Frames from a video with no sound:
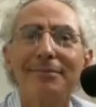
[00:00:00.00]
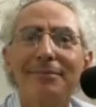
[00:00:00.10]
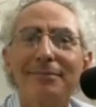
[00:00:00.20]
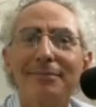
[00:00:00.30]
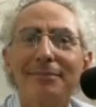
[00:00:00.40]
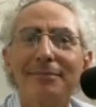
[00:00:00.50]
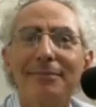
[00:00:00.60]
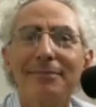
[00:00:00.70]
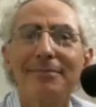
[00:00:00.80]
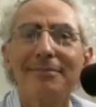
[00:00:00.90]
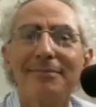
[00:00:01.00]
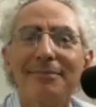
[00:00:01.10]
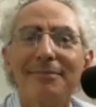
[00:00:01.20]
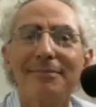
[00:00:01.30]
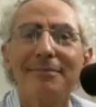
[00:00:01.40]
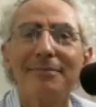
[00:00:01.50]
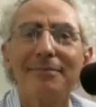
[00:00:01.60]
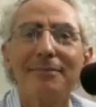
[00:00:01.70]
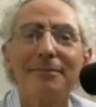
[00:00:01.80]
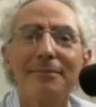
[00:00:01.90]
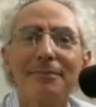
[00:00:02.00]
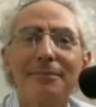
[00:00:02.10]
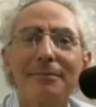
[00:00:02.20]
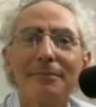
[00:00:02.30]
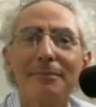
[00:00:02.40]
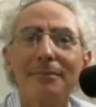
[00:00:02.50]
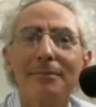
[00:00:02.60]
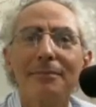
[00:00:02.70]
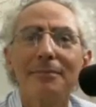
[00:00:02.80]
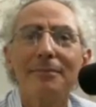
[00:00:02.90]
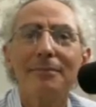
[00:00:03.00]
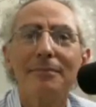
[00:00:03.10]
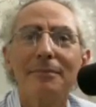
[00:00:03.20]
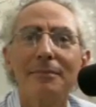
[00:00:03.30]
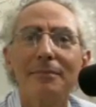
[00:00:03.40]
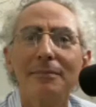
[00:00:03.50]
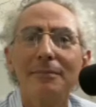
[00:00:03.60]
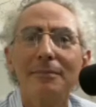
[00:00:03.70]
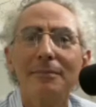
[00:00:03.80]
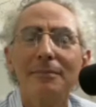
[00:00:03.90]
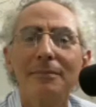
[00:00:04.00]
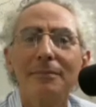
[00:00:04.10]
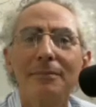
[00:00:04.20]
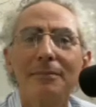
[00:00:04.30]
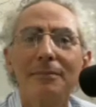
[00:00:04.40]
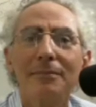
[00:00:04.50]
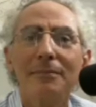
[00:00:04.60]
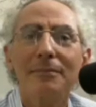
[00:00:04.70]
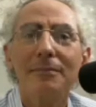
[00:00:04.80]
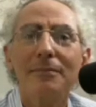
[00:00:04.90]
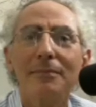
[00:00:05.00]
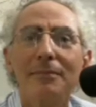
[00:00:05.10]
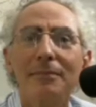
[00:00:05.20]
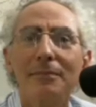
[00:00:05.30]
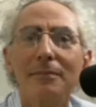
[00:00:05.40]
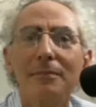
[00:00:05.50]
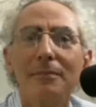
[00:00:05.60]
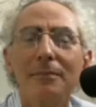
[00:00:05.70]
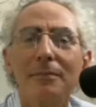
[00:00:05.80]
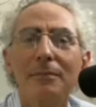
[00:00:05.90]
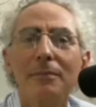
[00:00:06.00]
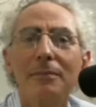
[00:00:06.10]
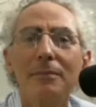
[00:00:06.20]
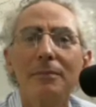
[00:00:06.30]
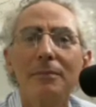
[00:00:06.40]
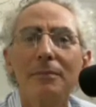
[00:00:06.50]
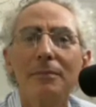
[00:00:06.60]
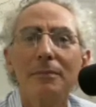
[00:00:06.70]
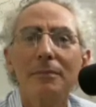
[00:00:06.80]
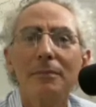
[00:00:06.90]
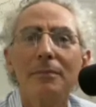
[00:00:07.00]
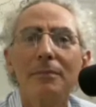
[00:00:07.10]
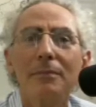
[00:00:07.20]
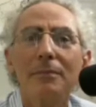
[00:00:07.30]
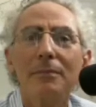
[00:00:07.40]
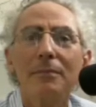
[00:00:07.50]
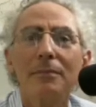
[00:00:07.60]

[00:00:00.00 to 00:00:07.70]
(silent)